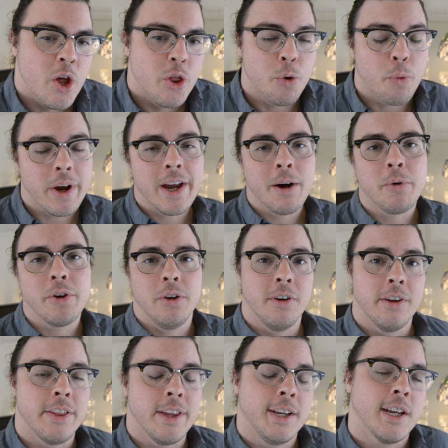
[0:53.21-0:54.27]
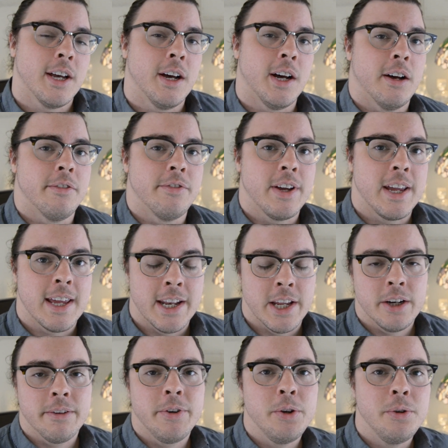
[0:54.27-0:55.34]
The way I want you to think of an
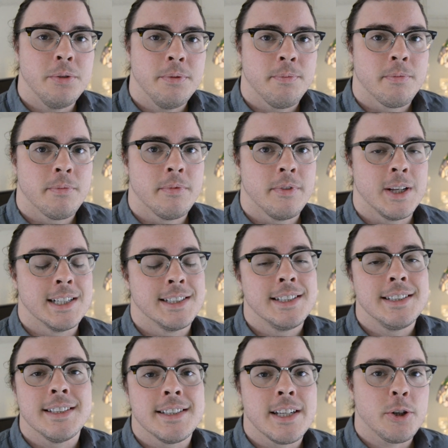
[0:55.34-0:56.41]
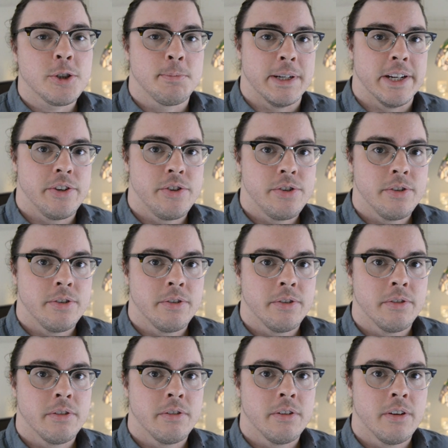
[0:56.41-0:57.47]
interview is it's a sales pitch,
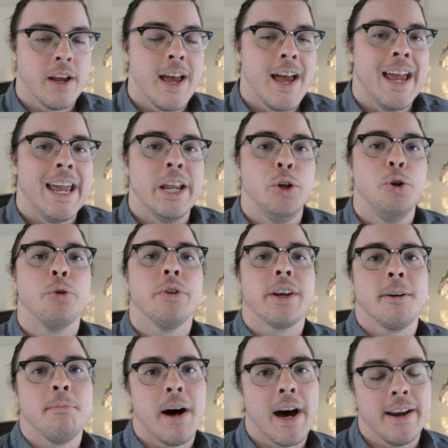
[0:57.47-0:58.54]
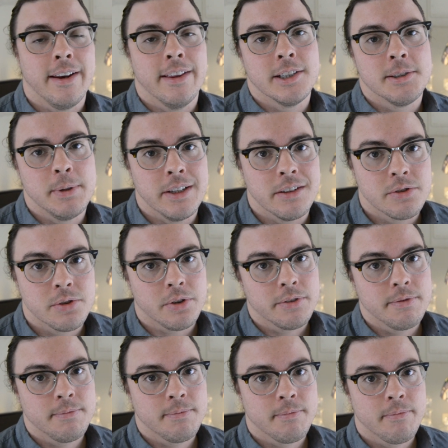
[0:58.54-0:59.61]
and you're the commodity that's being
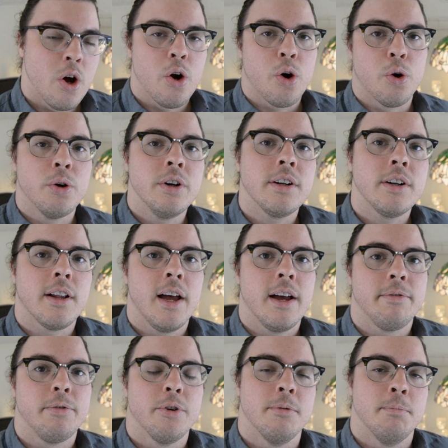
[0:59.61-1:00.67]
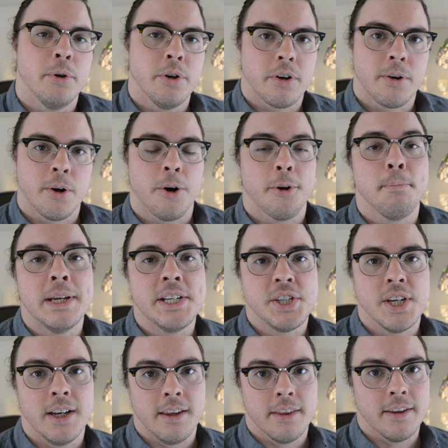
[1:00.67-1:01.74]
sold. Oren Klaff wrote a book called Pitch
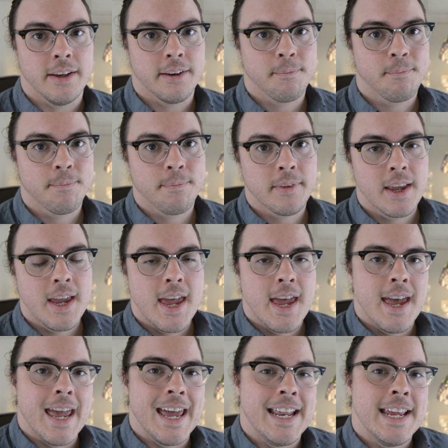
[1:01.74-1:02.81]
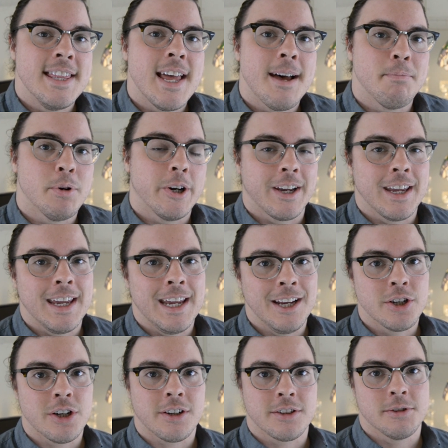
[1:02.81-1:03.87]
Anything, and in that book he
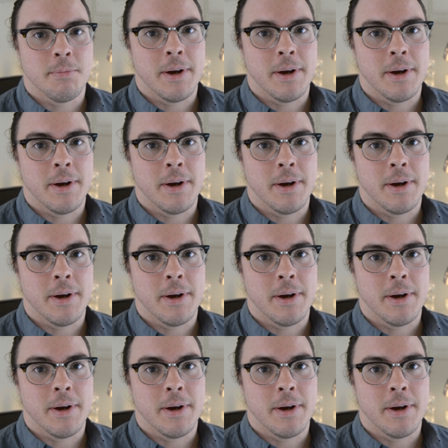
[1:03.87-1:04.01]
talks